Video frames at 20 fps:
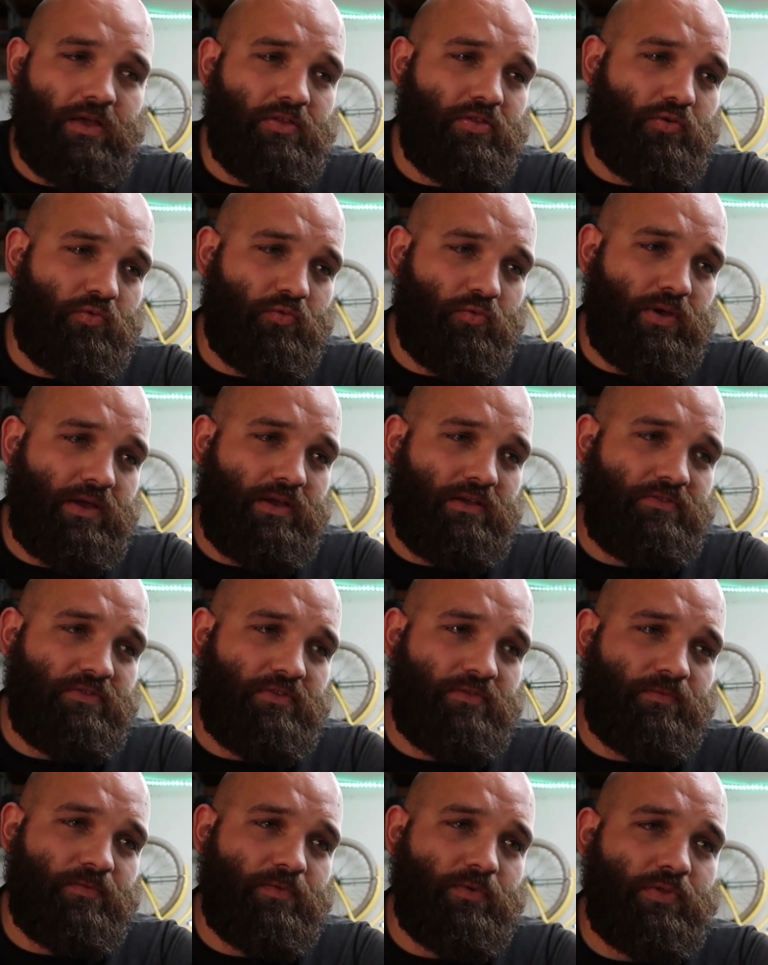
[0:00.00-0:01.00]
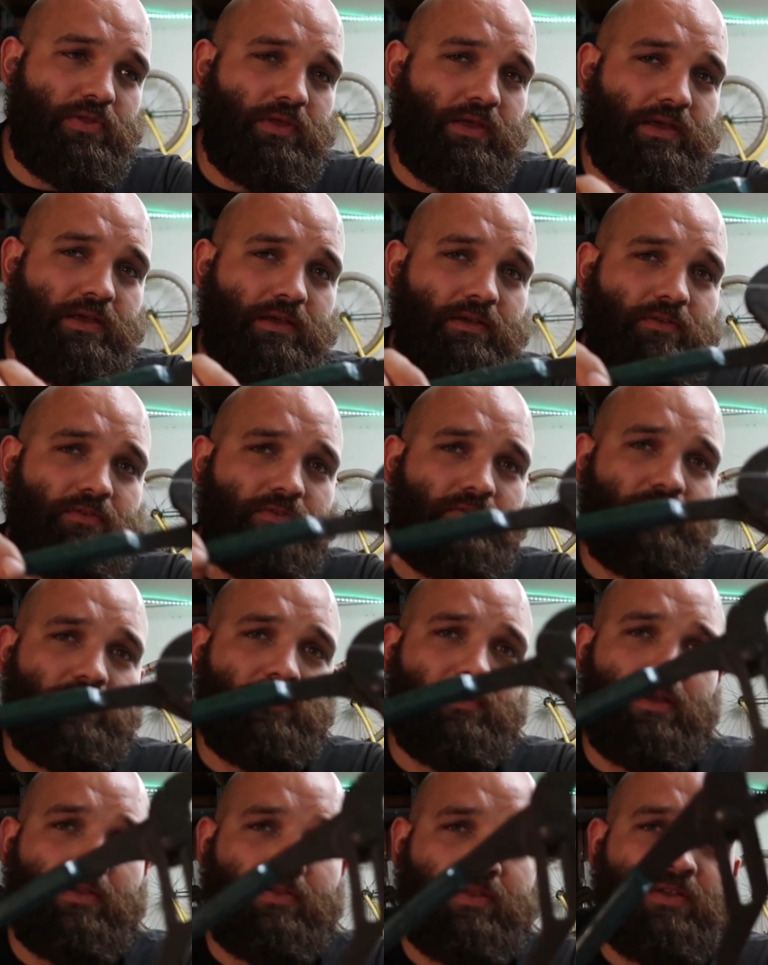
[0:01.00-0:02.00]
The reason for
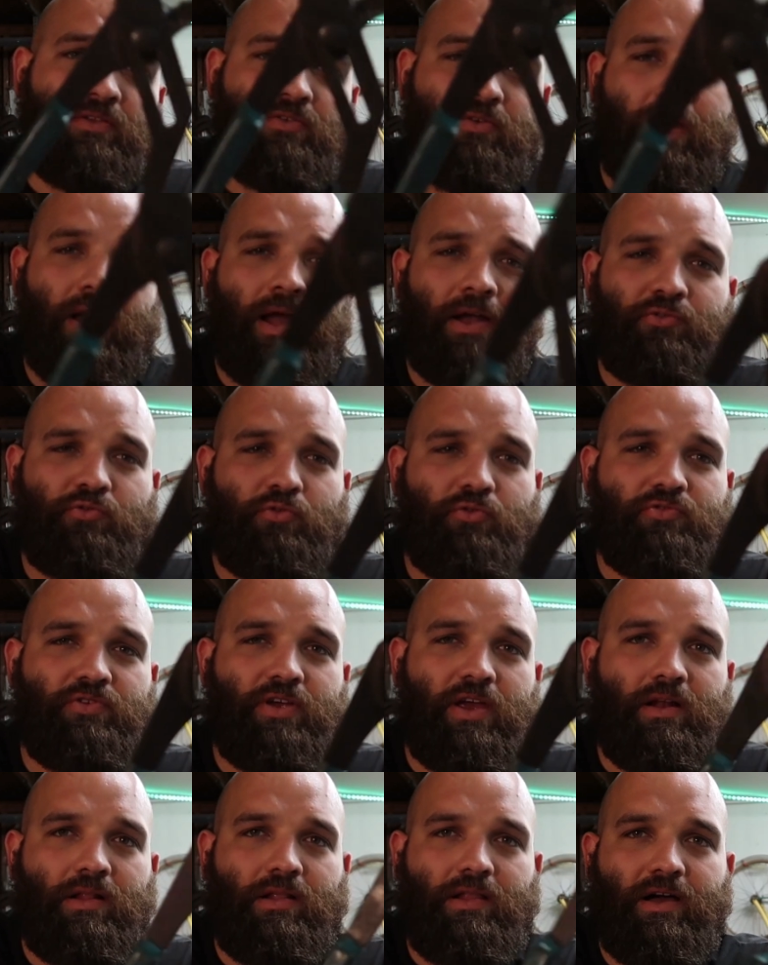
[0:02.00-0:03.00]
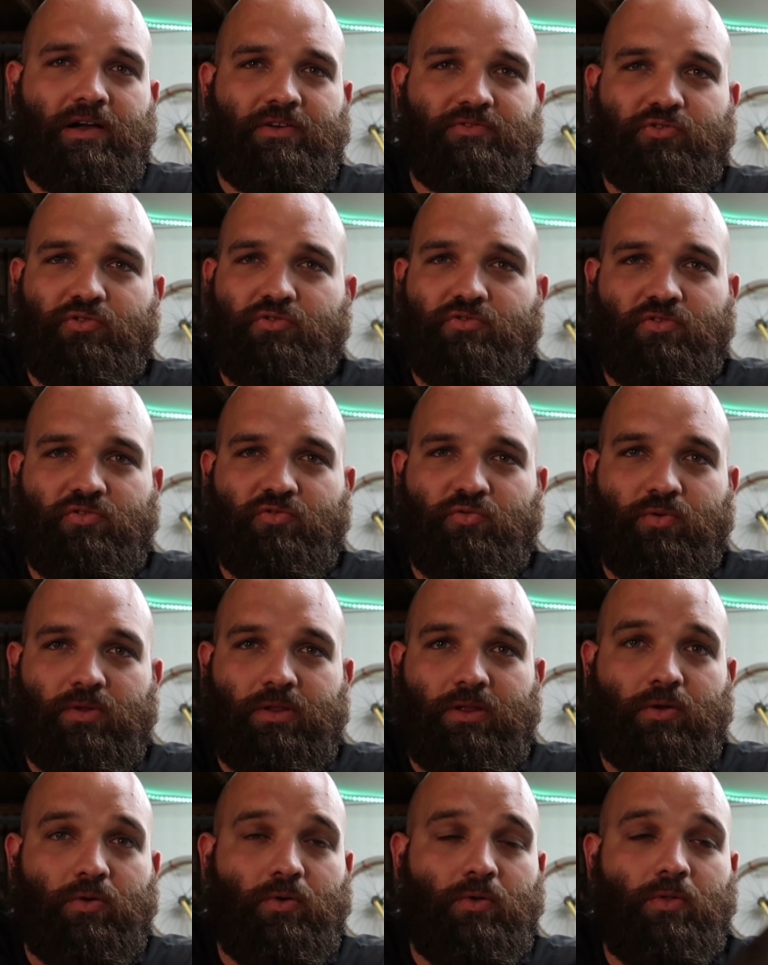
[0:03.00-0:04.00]
these, and these are actual Channellocks, they're just
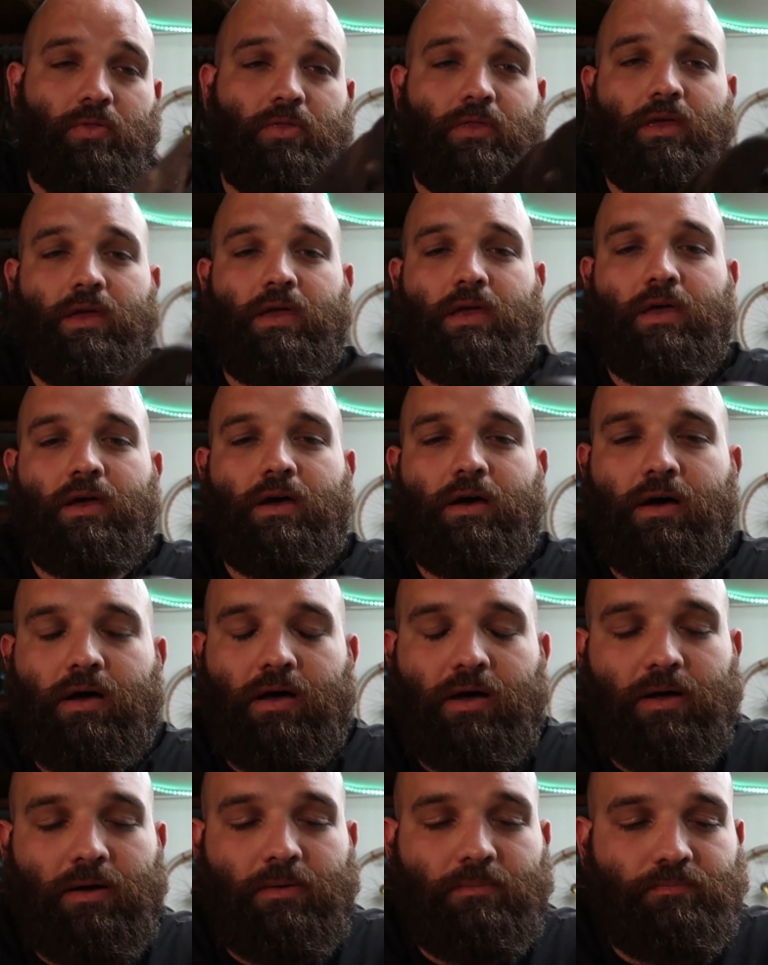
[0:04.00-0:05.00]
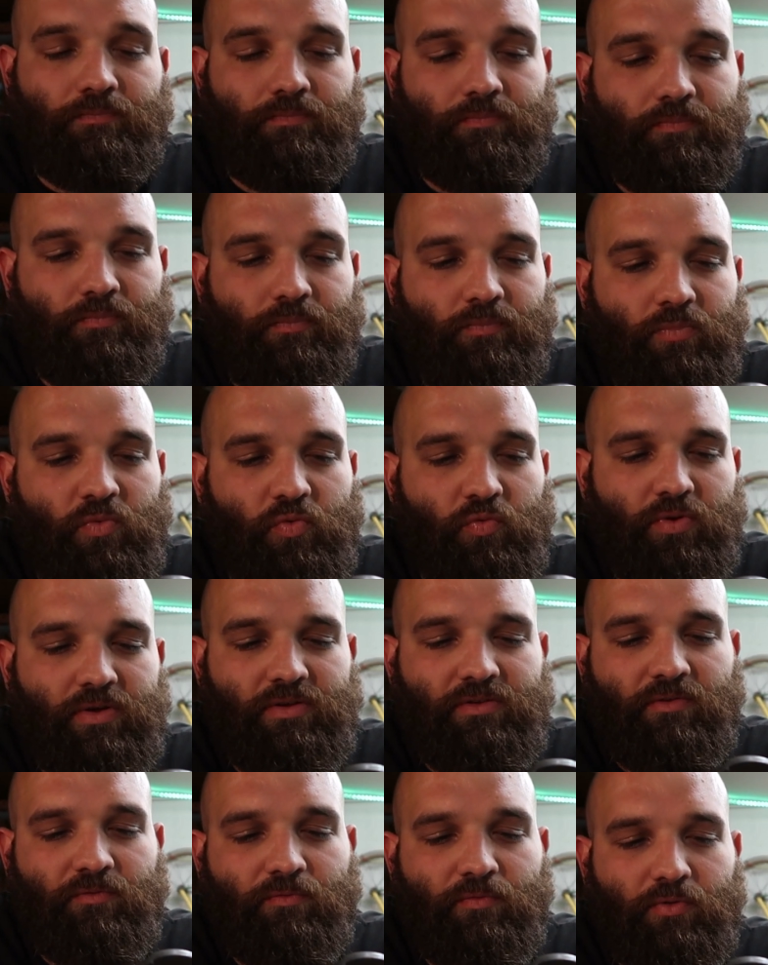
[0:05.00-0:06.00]
really old. The
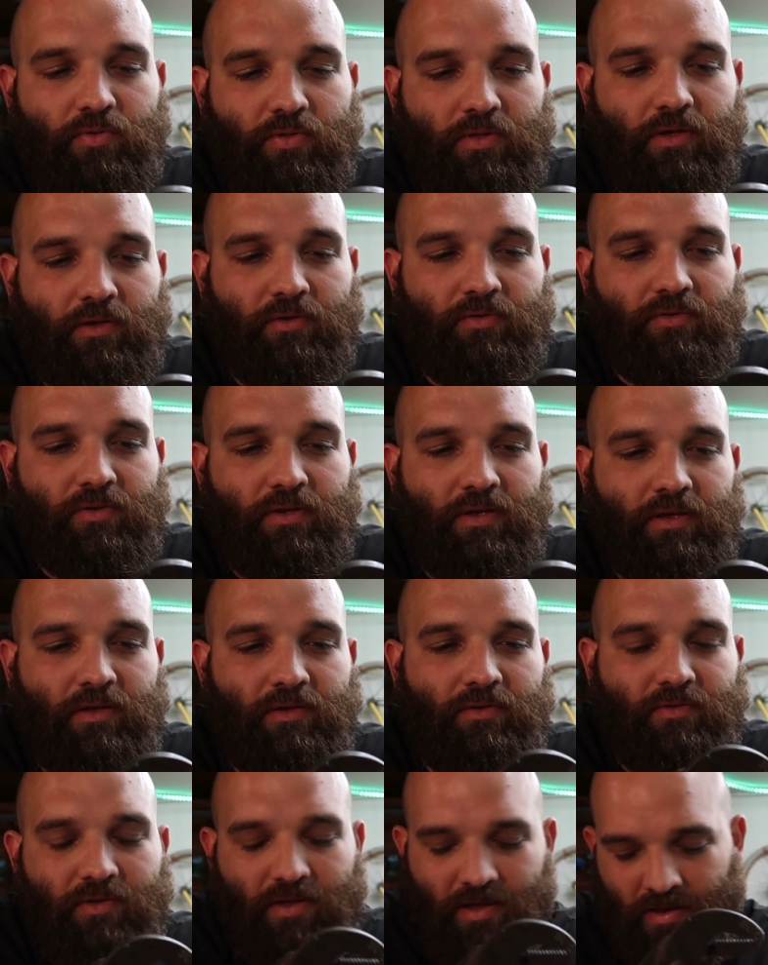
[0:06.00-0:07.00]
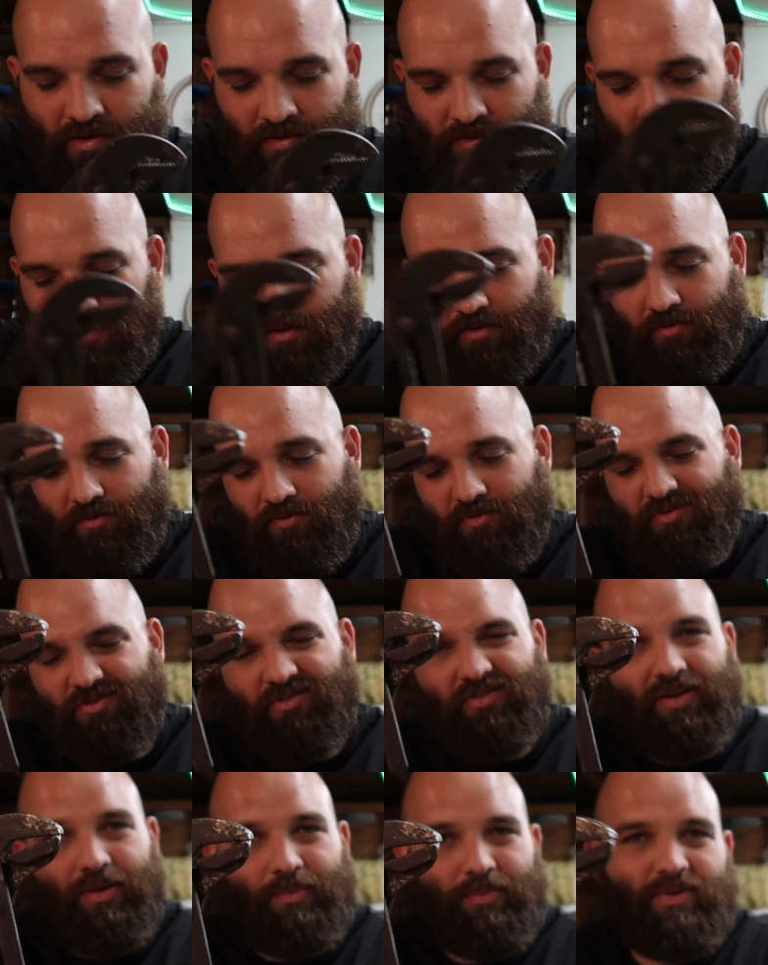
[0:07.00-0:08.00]
reason for this is it does
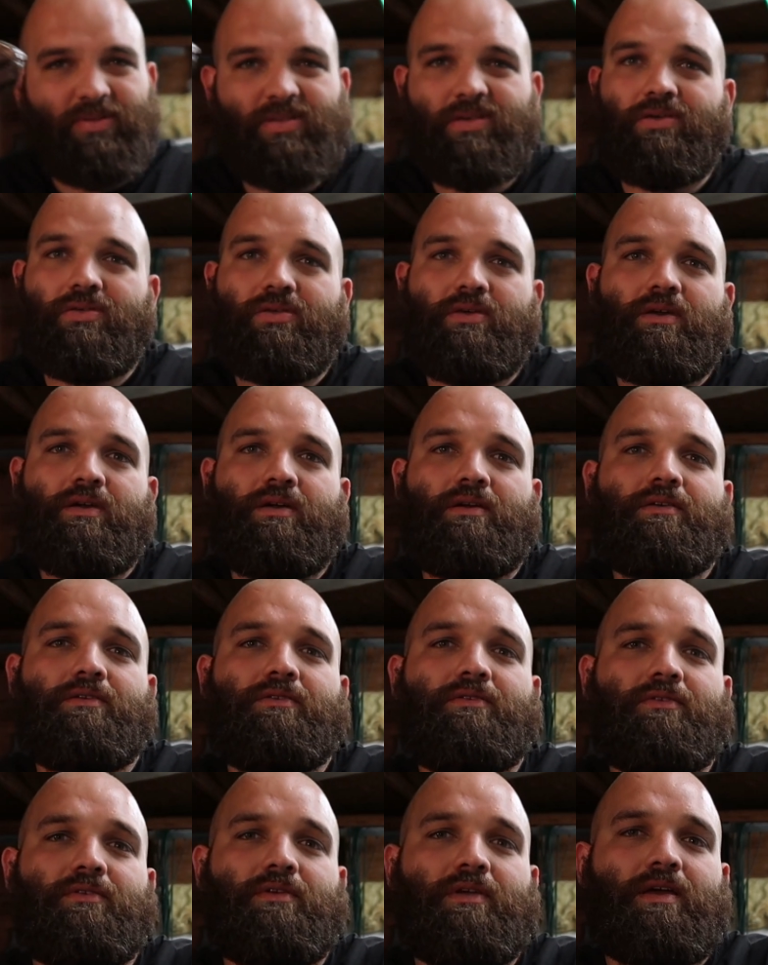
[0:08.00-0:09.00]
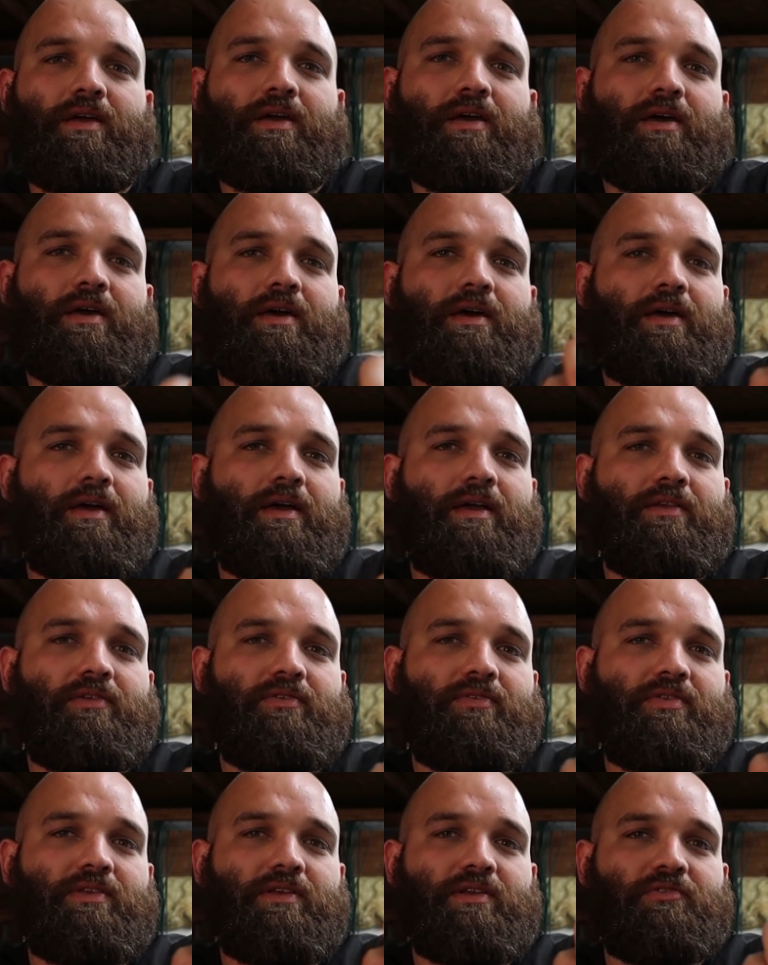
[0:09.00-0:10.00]
some of the things
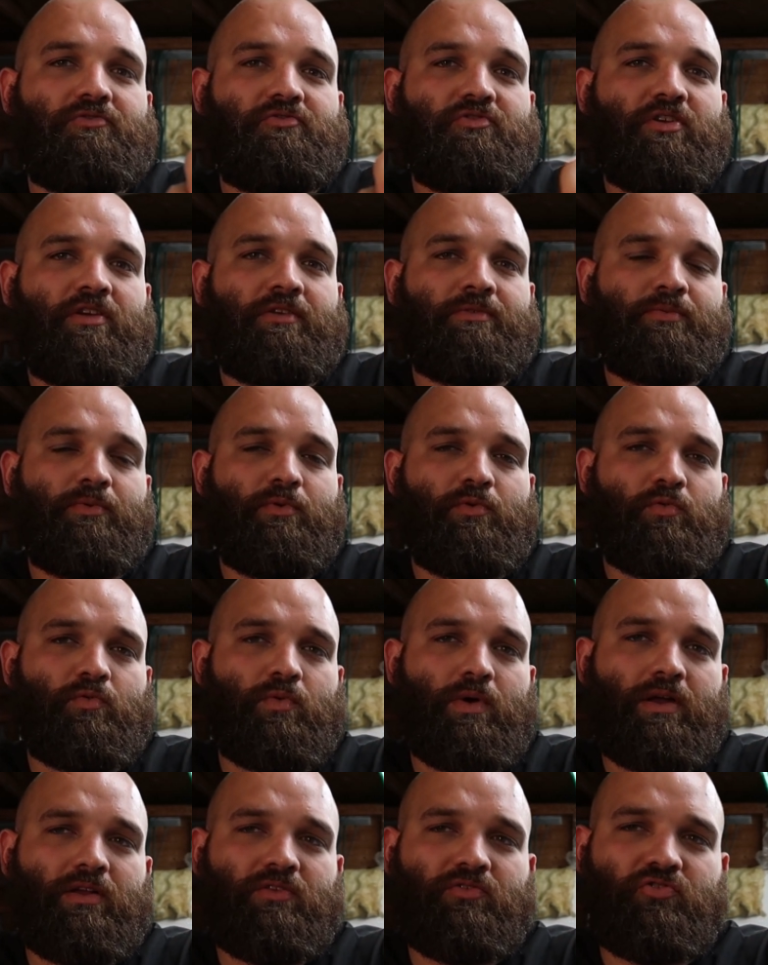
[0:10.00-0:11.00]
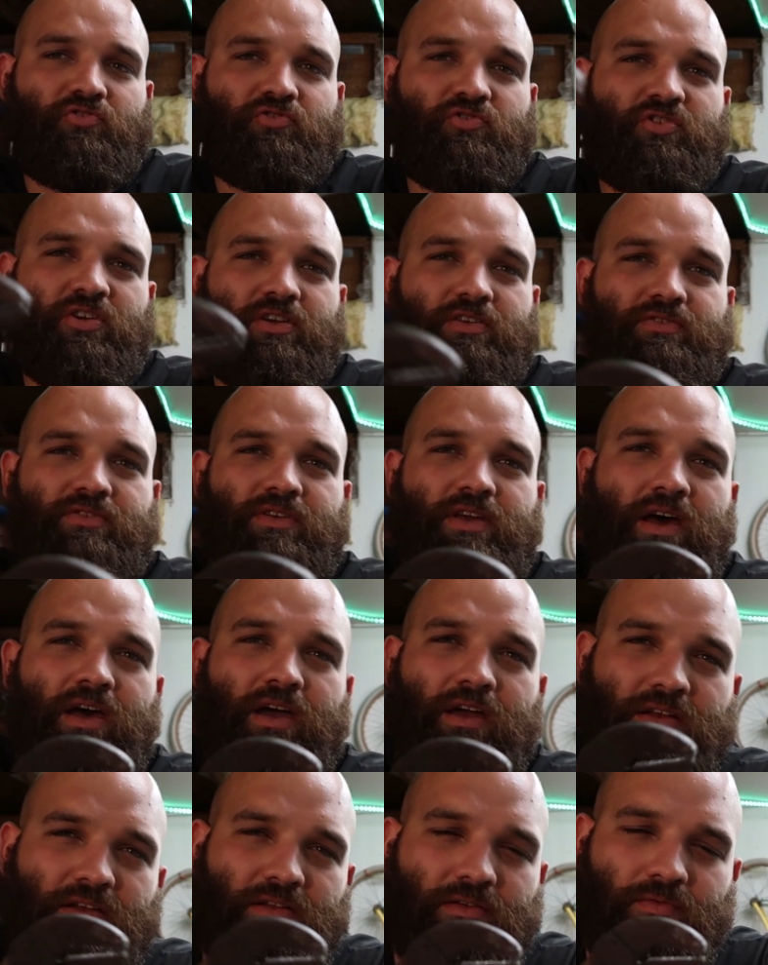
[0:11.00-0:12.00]
as the adjustable wrench, just
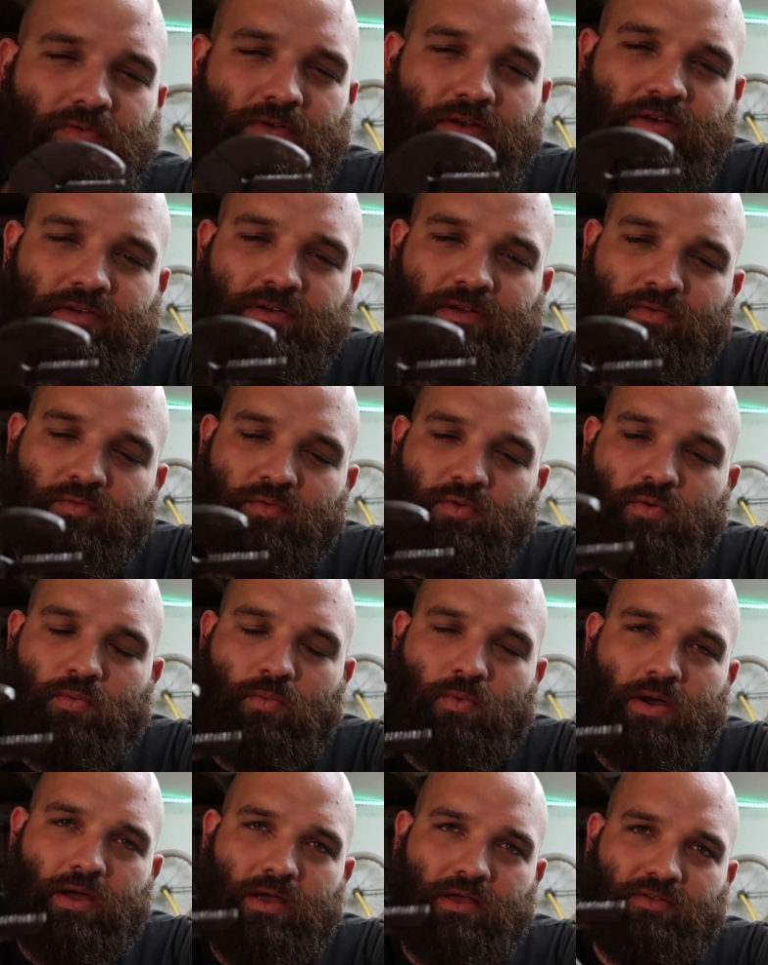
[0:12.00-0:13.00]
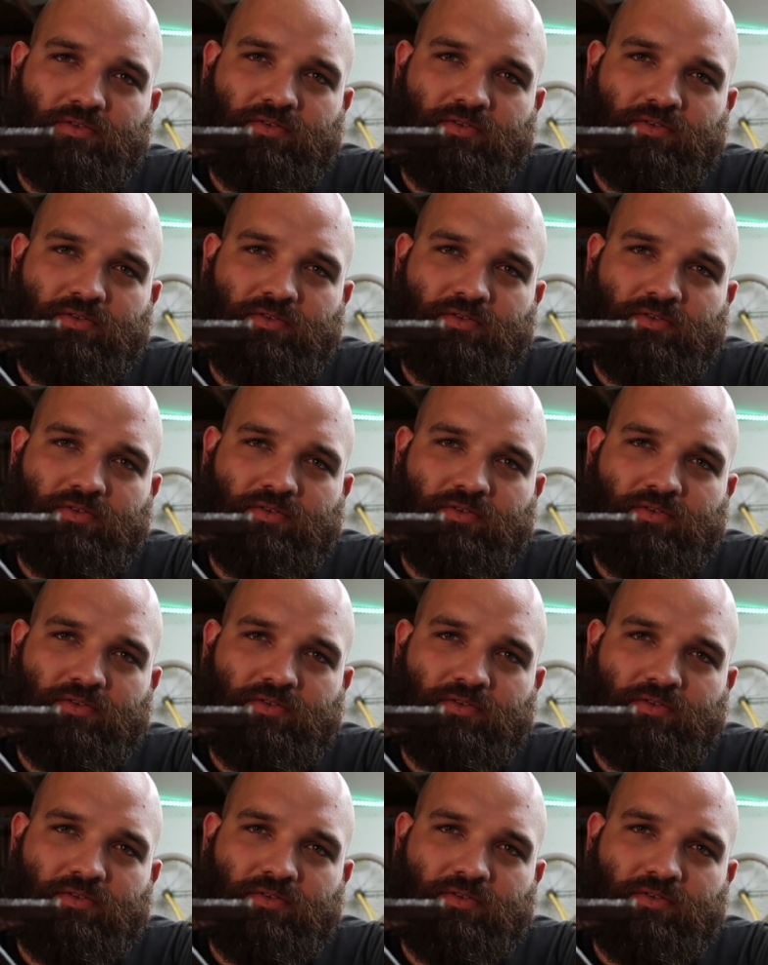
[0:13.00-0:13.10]
kind of in a different way.